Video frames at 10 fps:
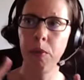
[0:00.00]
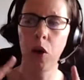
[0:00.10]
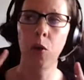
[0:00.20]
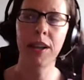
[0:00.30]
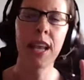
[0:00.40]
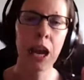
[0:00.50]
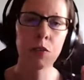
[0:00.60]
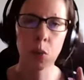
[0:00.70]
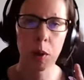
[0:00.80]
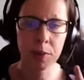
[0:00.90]
already
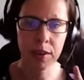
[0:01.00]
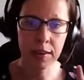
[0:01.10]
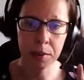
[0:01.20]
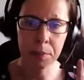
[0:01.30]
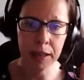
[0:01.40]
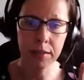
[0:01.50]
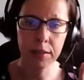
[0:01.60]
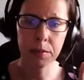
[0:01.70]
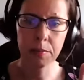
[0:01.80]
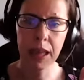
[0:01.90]
have your website in
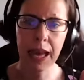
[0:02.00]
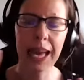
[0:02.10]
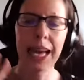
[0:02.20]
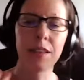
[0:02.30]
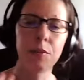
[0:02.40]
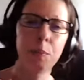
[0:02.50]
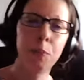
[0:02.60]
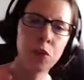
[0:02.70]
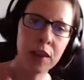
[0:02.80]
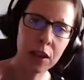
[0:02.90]
place and
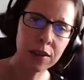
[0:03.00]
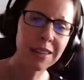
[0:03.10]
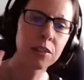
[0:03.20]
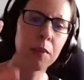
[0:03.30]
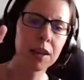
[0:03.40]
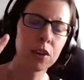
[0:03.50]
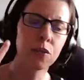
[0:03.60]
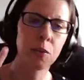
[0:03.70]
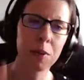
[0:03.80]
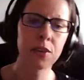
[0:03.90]
put out as much
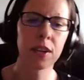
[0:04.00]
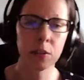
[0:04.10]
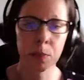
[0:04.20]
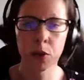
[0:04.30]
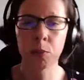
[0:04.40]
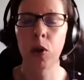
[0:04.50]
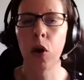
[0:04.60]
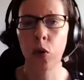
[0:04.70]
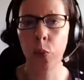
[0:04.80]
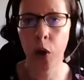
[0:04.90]
information as possible
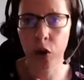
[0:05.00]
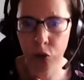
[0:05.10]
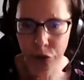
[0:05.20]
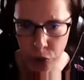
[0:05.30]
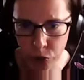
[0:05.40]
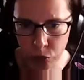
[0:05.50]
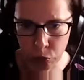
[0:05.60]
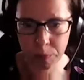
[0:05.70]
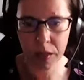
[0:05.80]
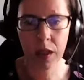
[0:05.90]
on what you don't do.